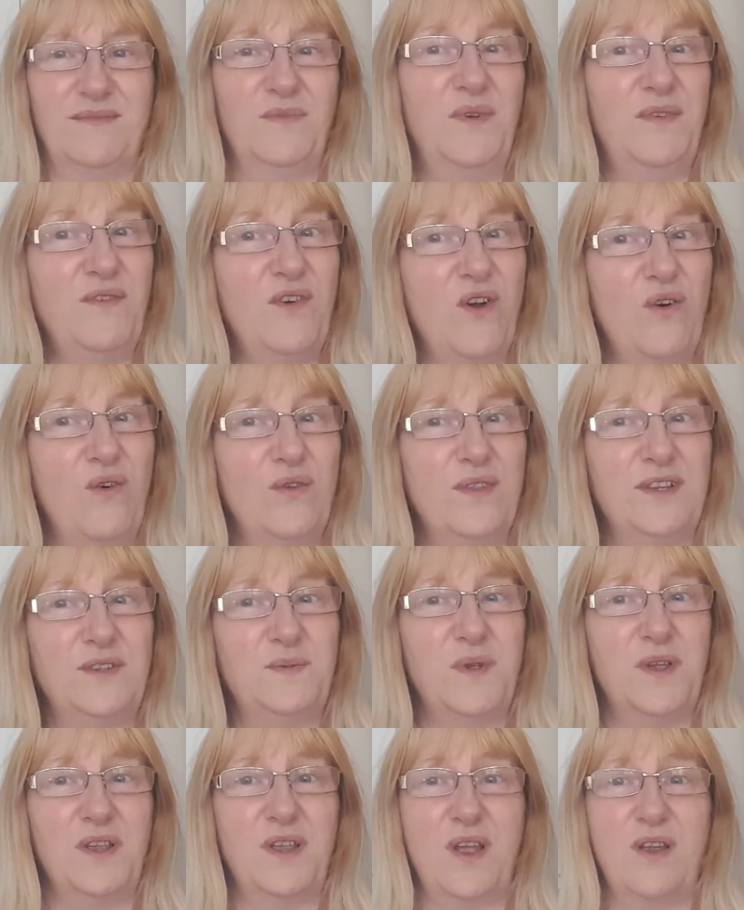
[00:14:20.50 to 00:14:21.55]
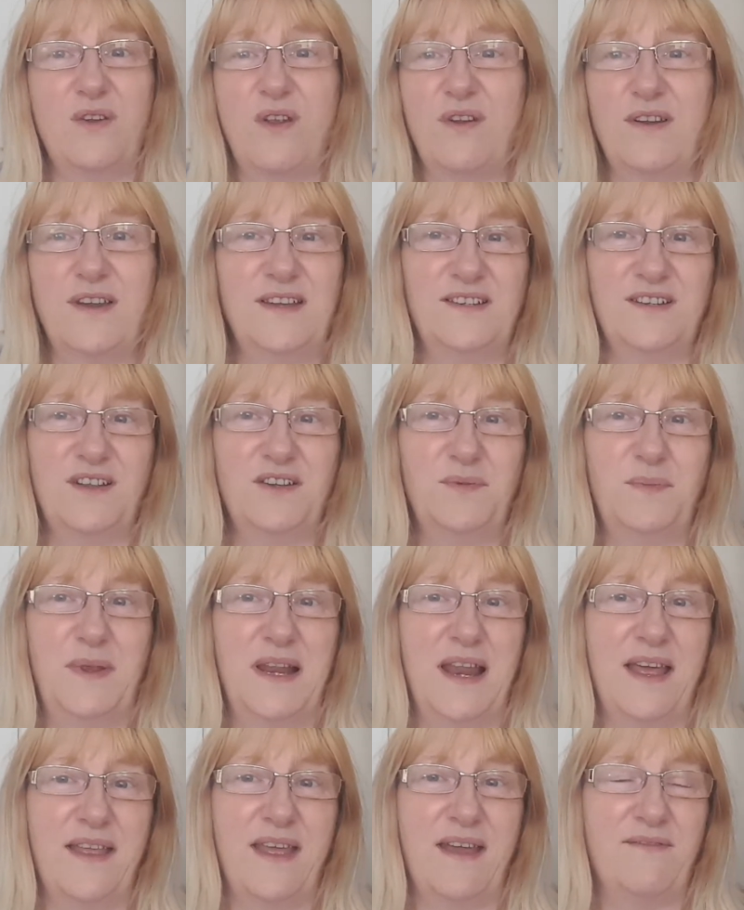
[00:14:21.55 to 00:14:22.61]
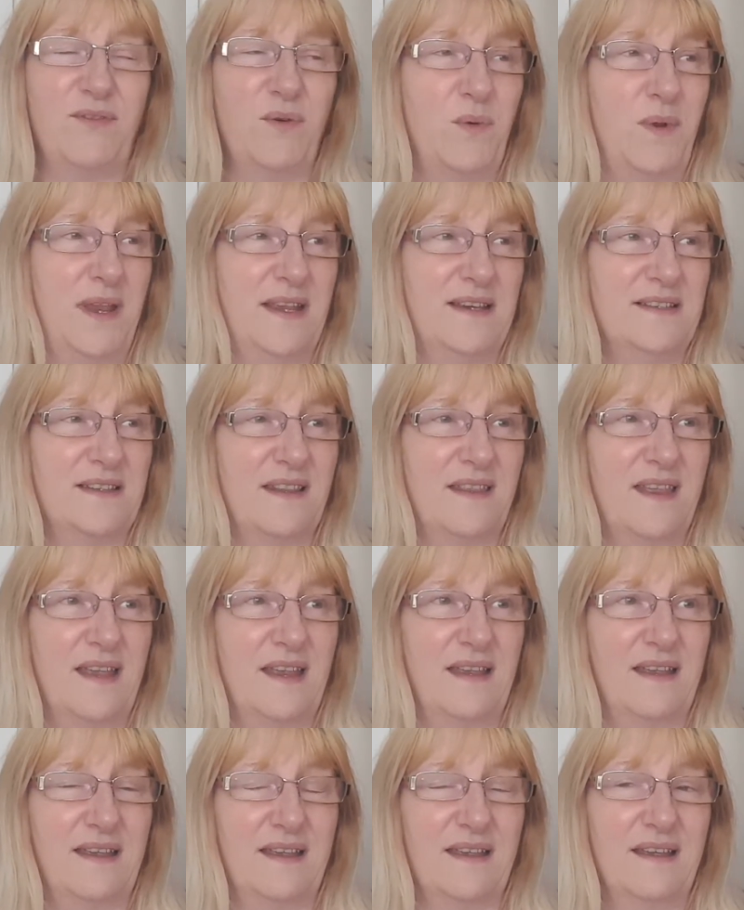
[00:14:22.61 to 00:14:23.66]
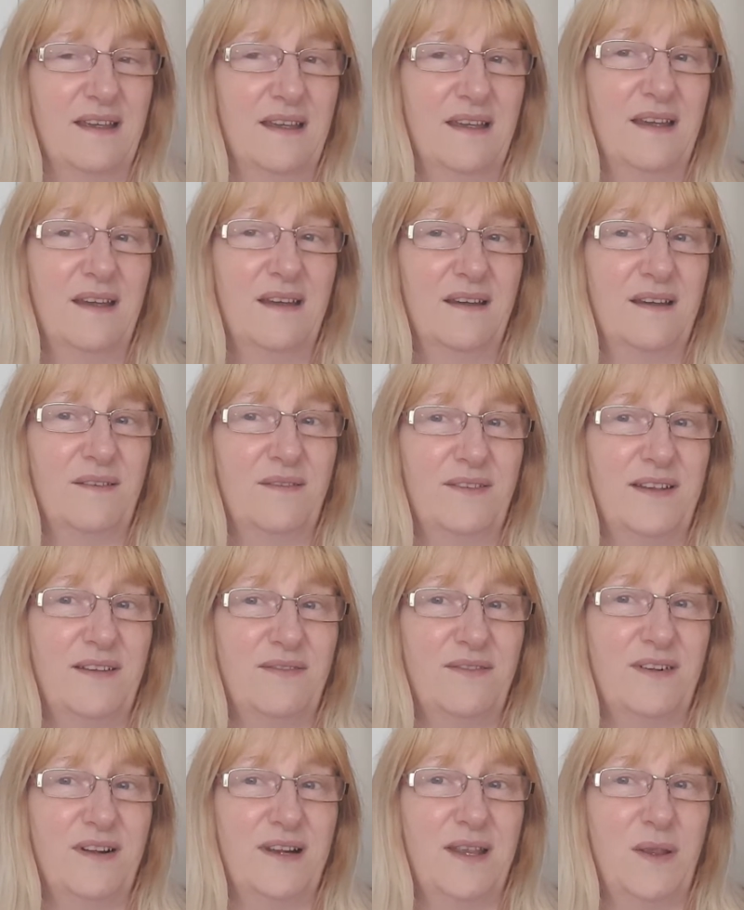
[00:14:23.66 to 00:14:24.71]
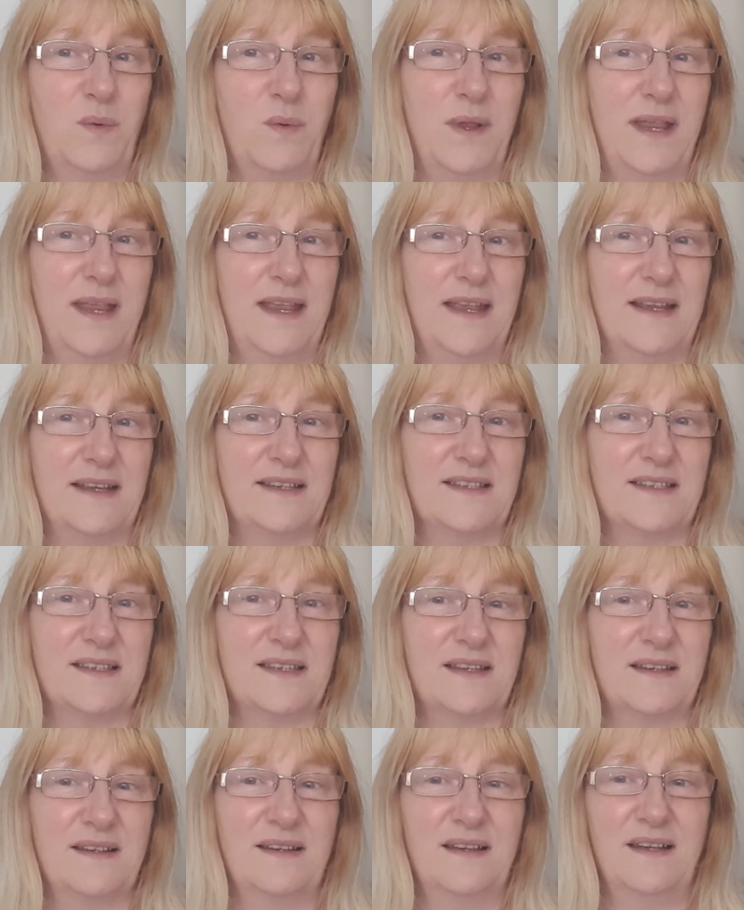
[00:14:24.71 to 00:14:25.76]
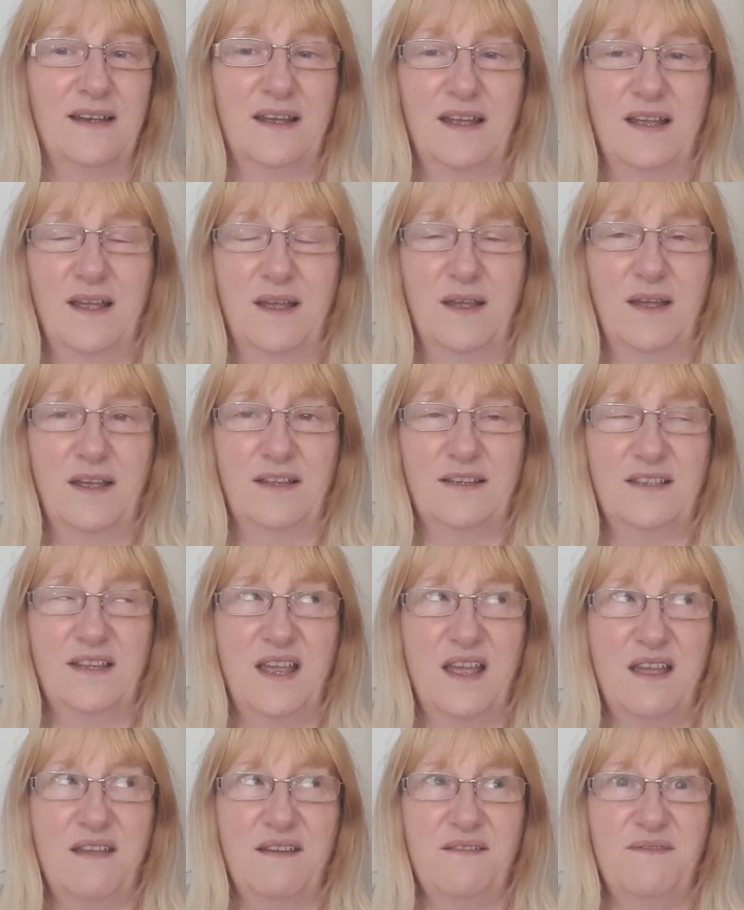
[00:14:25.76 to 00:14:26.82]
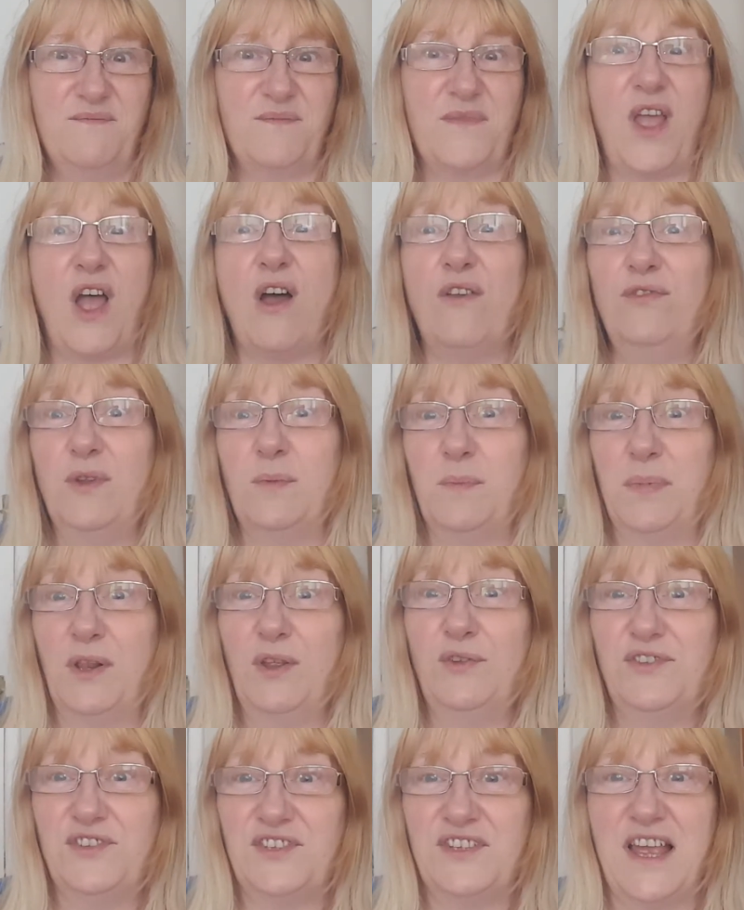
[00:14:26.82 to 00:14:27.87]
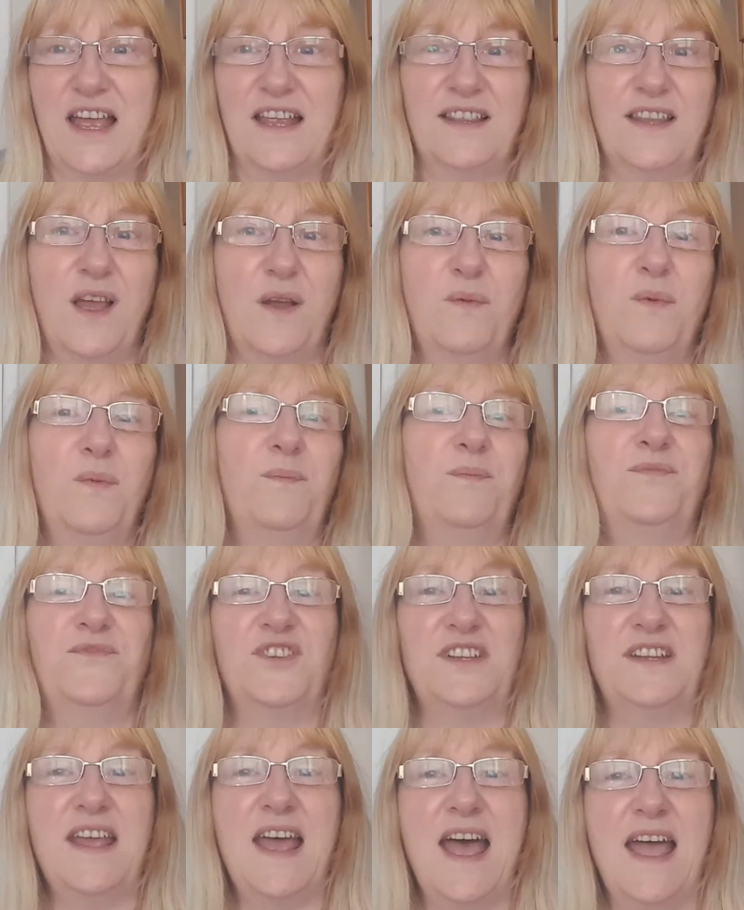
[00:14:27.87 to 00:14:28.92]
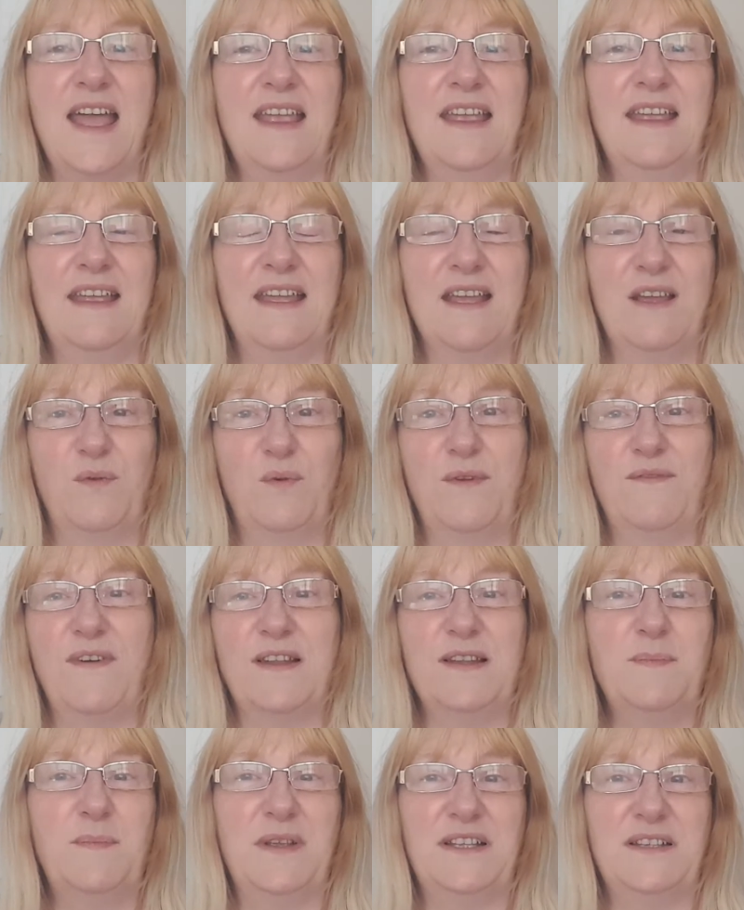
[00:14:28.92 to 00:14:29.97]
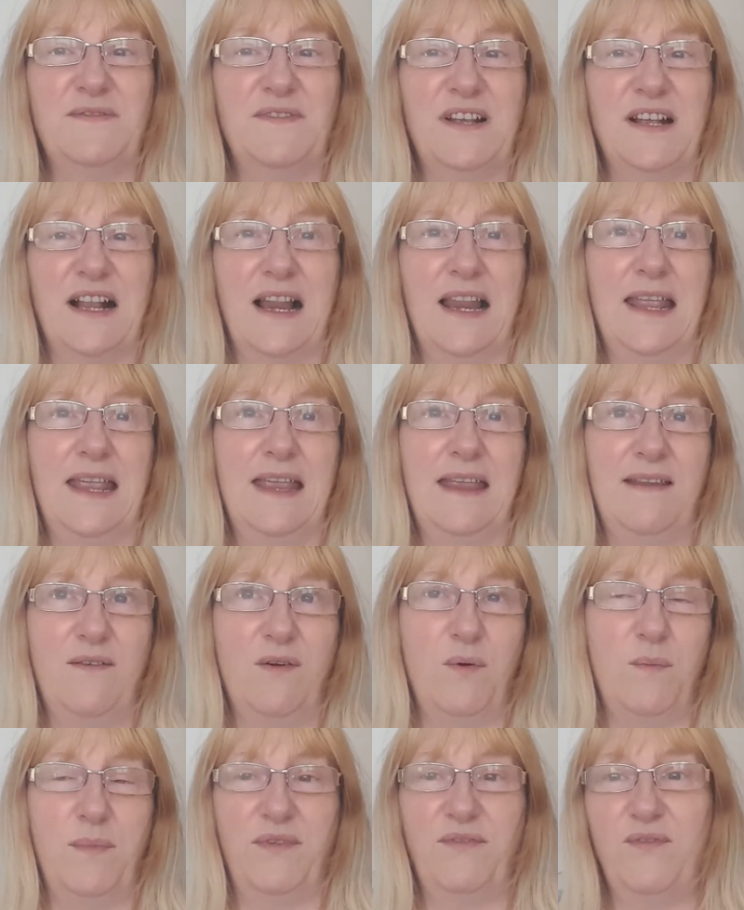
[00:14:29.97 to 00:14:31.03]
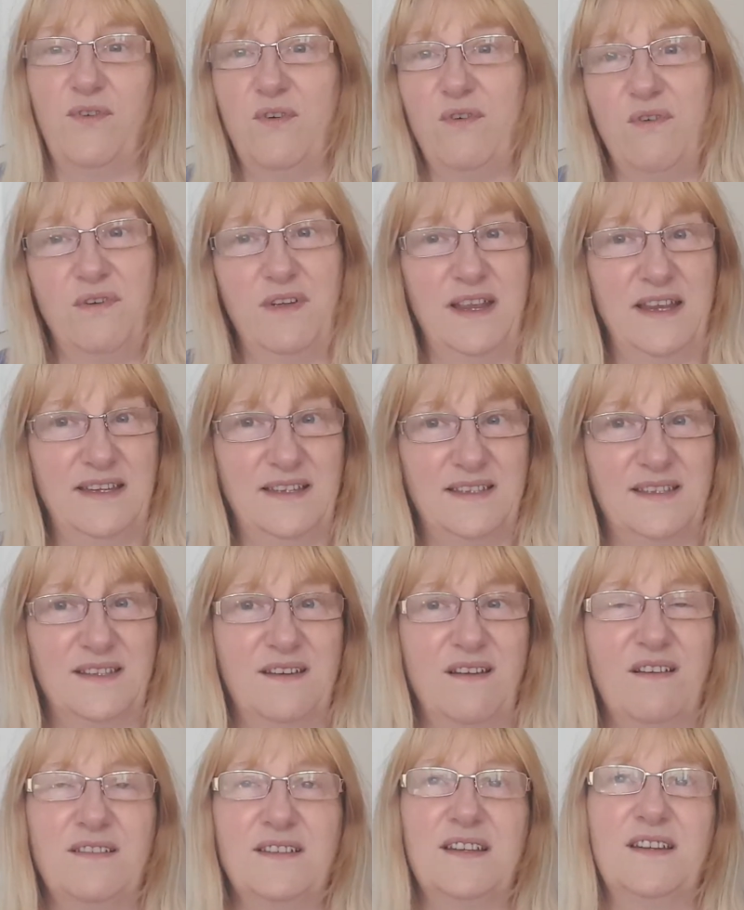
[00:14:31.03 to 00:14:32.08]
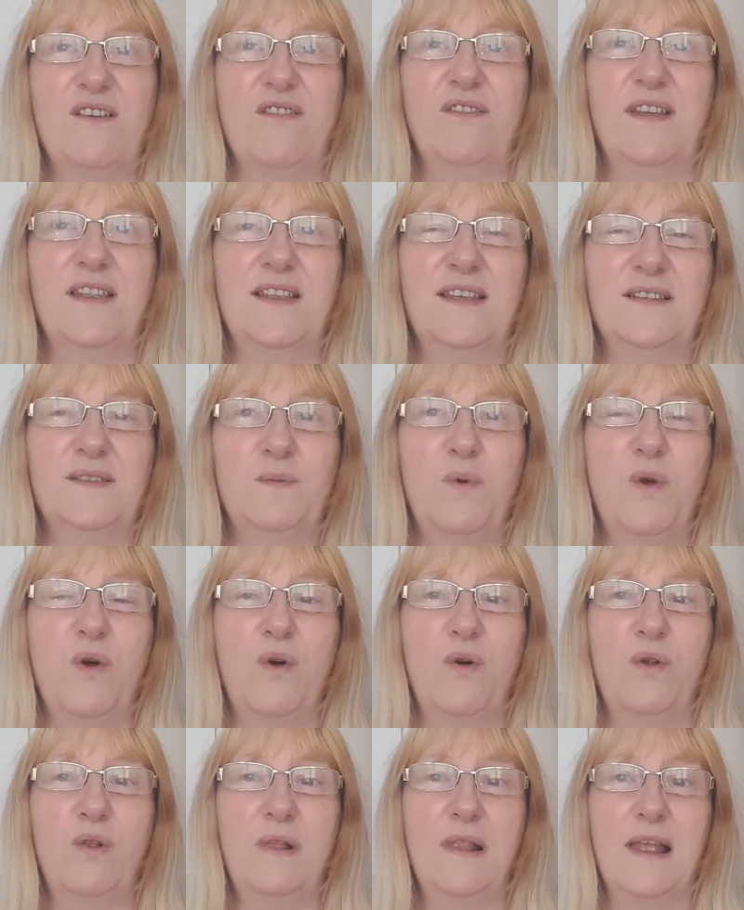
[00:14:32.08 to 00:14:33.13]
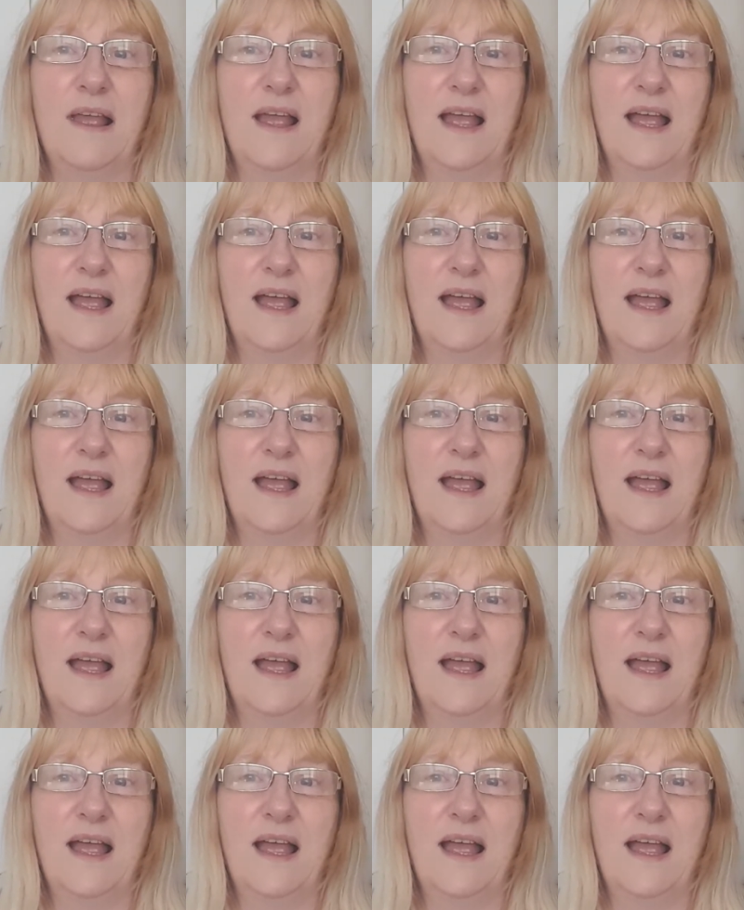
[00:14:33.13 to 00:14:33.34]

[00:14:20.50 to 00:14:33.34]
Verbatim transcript: we've got all this work going on, and it's going to be like that for weeks, I think, definitely weeks. So on the plus side, though, today we've had a bit of a clean up before he started knocking this wall,